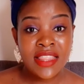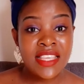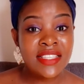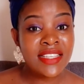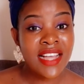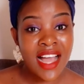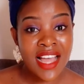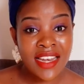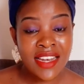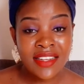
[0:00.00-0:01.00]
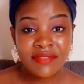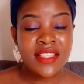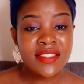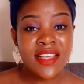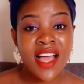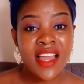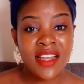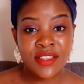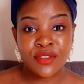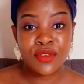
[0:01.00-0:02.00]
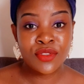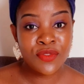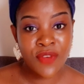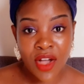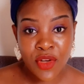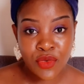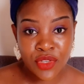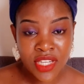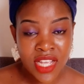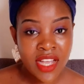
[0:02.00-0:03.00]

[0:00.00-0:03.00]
this girl this girl is not found